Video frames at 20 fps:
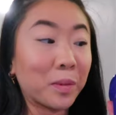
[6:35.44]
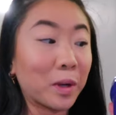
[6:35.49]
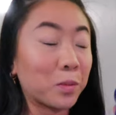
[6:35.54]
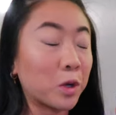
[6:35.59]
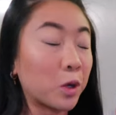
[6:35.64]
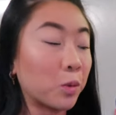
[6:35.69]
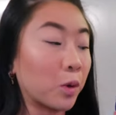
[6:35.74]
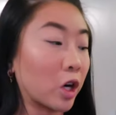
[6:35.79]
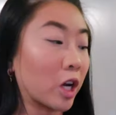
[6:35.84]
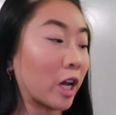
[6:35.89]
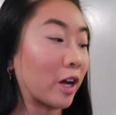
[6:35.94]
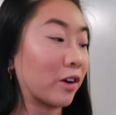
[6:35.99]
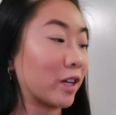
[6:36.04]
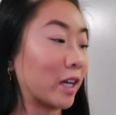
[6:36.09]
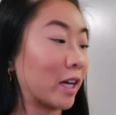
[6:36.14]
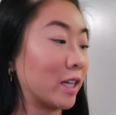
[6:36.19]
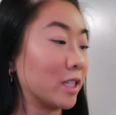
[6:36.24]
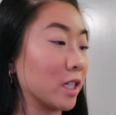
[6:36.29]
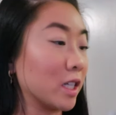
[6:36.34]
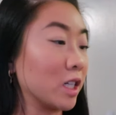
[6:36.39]
my pre-workout and
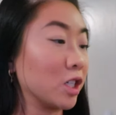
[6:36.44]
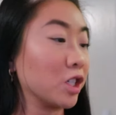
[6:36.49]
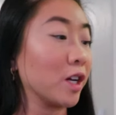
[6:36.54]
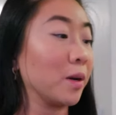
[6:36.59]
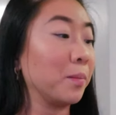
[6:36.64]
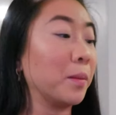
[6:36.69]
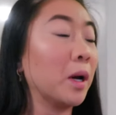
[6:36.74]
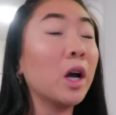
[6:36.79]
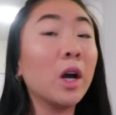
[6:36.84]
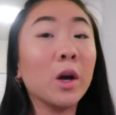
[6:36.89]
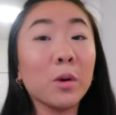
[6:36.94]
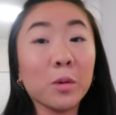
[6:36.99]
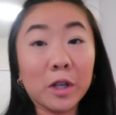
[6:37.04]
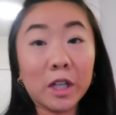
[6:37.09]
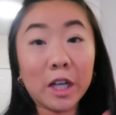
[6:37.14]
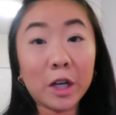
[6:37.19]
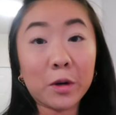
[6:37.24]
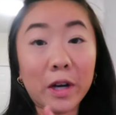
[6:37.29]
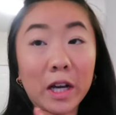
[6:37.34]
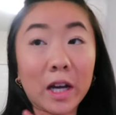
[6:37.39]
head to the gym.
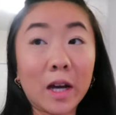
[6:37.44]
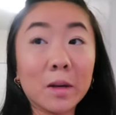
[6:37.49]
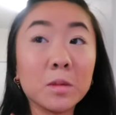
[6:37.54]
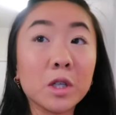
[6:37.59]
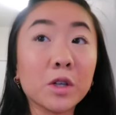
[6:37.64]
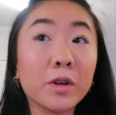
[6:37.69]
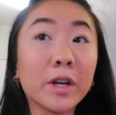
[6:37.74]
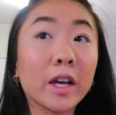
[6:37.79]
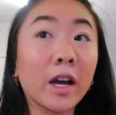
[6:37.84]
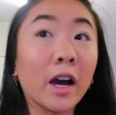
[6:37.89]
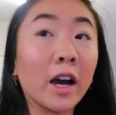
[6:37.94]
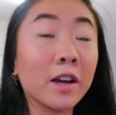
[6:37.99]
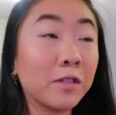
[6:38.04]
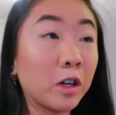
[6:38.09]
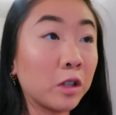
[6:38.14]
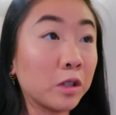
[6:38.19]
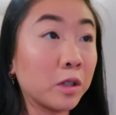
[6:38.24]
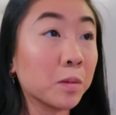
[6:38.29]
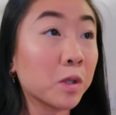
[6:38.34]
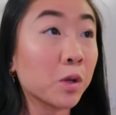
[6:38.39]
Really quick, I'm doing high
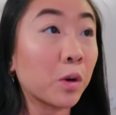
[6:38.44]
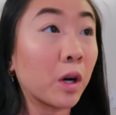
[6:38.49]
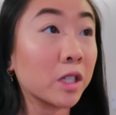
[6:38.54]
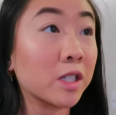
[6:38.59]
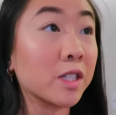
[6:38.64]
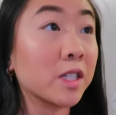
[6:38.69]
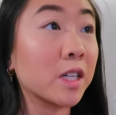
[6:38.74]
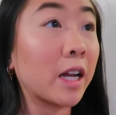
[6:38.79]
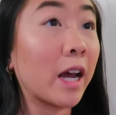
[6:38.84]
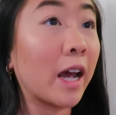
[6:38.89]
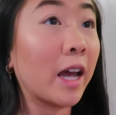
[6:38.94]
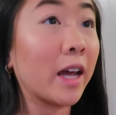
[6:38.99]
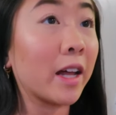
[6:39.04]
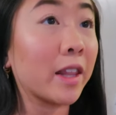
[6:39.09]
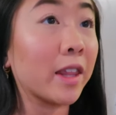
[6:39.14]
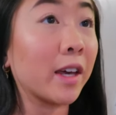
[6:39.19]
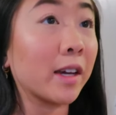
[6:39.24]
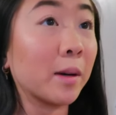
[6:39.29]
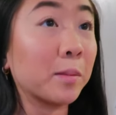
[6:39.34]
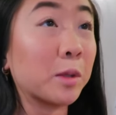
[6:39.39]
volume squats today. I
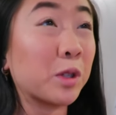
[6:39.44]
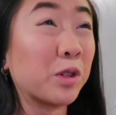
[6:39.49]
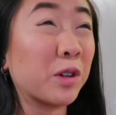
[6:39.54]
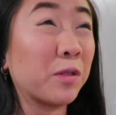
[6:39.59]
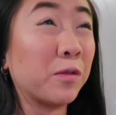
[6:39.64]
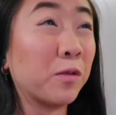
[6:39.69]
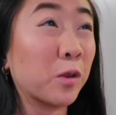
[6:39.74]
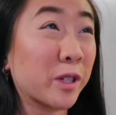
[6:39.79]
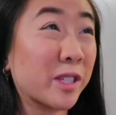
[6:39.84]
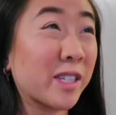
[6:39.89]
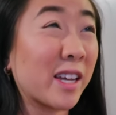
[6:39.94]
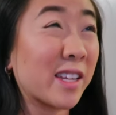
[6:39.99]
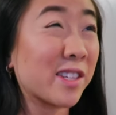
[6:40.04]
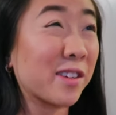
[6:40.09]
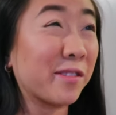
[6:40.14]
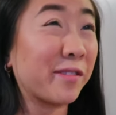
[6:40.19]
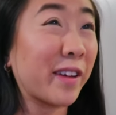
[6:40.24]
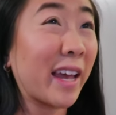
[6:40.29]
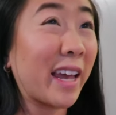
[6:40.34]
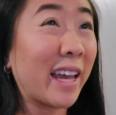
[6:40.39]
think I'm doing 4 sets
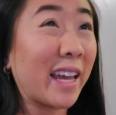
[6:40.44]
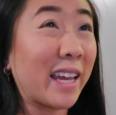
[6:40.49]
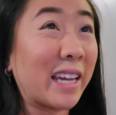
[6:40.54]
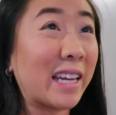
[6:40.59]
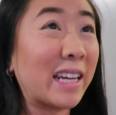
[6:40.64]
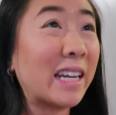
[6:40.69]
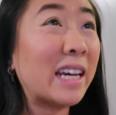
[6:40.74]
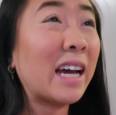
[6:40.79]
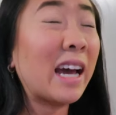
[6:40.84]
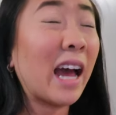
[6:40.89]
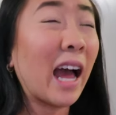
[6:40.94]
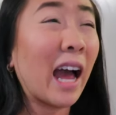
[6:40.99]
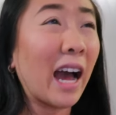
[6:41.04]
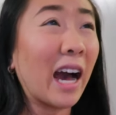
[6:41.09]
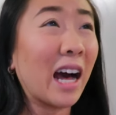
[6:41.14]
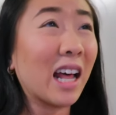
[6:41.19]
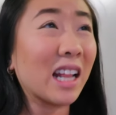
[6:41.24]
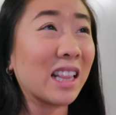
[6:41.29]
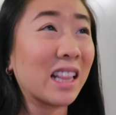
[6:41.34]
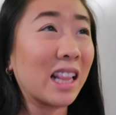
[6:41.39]
of 8
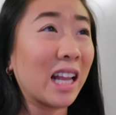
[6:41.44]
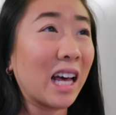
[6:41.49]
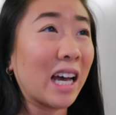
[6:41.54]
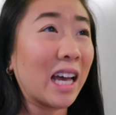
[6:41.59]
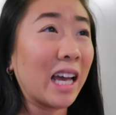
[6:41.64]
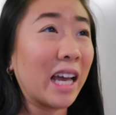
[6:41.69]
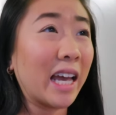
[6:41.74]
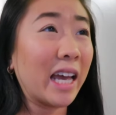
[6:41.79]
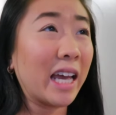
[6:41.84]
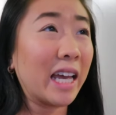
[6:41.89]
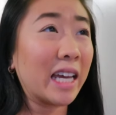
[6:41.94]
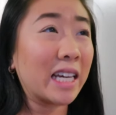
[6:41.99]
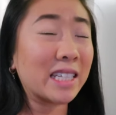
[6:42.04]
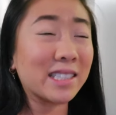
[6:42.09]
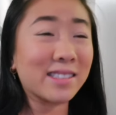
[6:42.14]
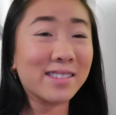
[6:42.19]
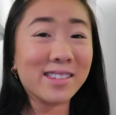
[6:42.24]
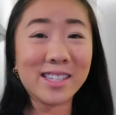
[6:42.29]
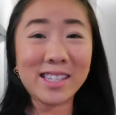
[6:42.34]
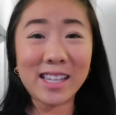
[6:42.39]
at like
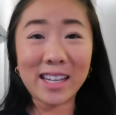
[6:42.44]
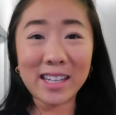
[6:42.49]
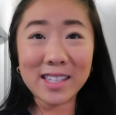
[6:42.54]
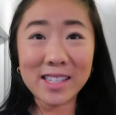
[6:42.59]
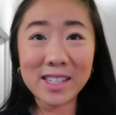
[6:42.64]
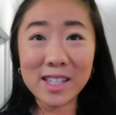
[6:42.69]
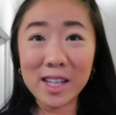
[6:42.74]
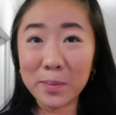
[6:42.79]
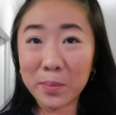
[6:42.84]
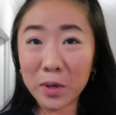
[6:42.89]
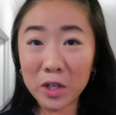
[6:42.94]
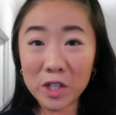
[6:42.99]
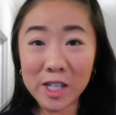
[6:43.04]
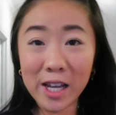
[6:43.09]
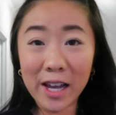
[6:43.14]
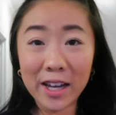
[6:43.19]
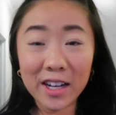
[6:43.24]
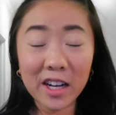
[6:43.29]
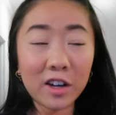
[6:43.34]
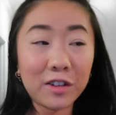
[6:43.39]

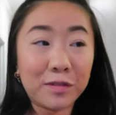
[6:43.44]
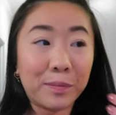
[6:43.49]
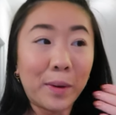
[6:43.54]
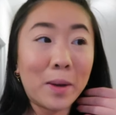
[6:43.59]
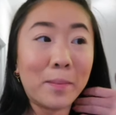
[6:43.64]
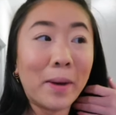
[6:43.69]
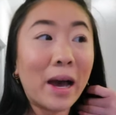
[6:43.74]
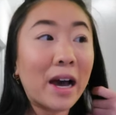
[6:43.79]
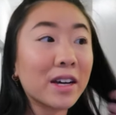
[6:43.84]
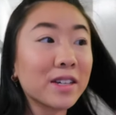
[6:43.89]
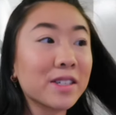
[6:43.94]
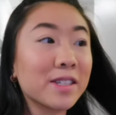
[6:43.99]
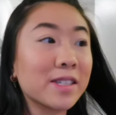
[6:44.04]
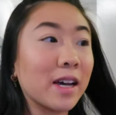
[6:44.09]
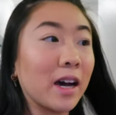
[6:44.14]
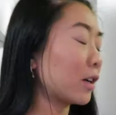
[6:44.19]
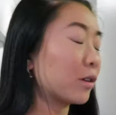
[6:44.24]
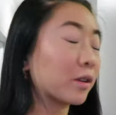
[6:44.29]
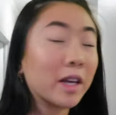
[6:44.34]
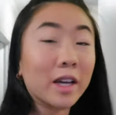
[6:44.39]
60% of my max.
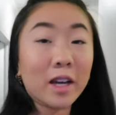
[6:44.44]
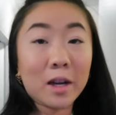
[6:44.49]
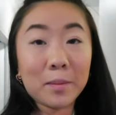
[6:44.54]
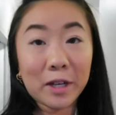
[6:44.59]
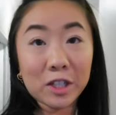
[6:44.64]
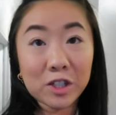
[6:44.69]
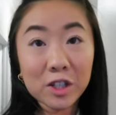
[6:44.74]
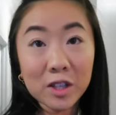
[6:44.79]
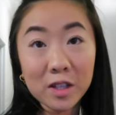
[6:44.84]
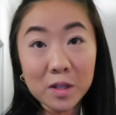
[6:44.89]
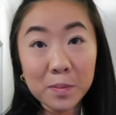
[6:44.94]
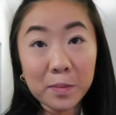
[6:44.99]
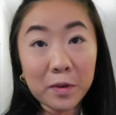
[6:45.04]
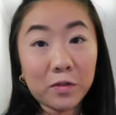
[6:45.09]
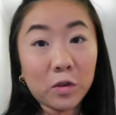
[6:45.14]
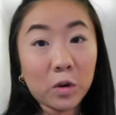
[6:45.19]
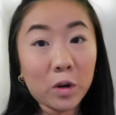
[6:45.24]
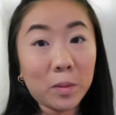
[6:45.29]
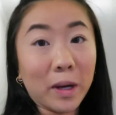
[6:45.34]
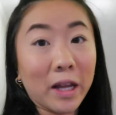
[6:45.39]
I don't think I mentioned this
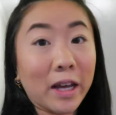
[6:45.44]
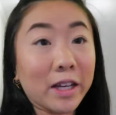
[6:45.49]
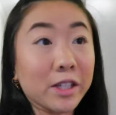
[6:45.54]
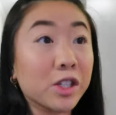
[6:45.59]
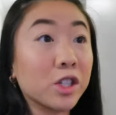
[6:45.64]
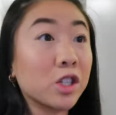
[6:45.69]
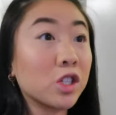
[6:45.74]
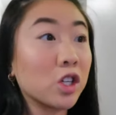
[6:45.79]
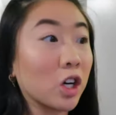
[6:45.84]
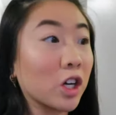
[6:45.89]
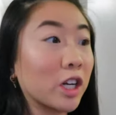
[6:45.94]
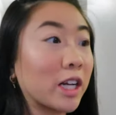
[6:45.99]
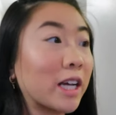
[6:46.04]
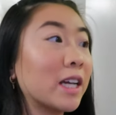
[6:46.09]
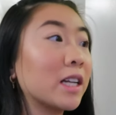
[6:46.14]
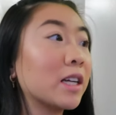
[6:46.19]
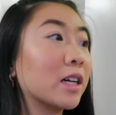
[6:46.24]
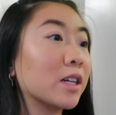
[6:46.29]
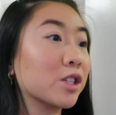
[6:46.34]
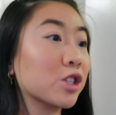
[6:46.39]
before, but I
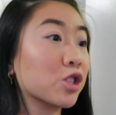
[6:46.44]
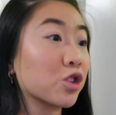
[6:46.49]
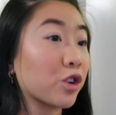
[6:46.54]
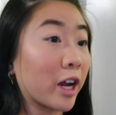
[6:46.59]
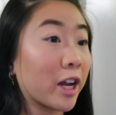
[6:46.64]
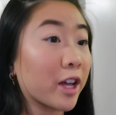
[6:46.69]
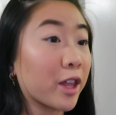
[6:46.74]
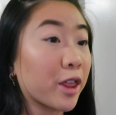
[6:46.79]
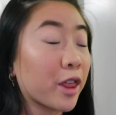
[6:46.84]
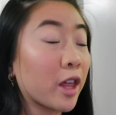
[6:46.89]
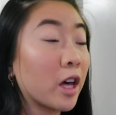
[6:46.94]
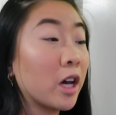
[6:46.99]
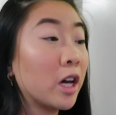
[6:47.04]
started a strength